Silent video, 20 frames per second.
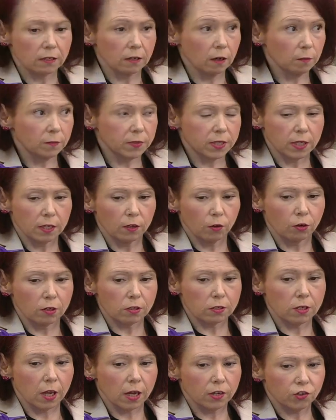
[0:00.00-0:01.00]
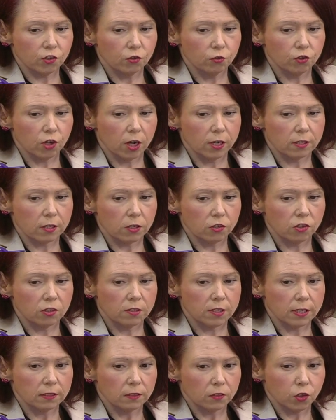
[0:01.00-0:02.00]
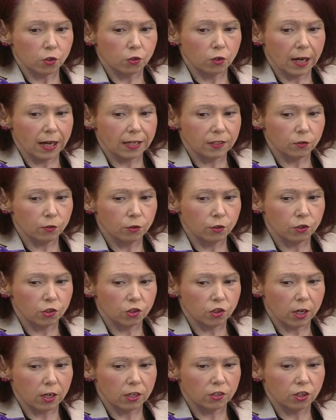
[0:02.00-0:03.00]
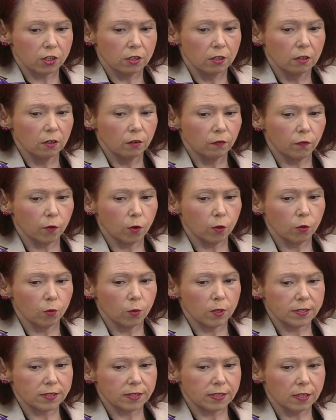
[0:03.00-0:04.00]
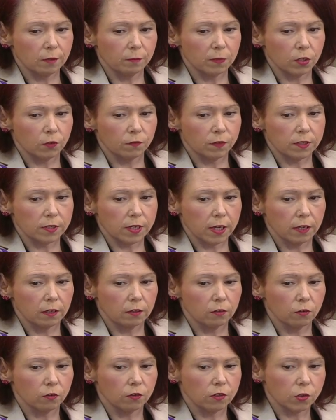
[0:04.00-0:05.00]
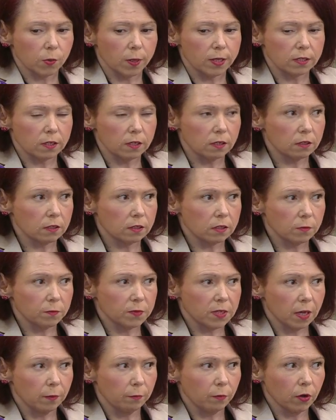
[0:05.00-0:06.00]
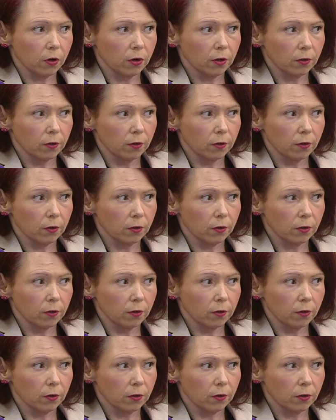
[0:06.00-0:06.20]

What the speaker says: an update on its national transitions to adulthood strategy following its statement of intent on the 28th of September.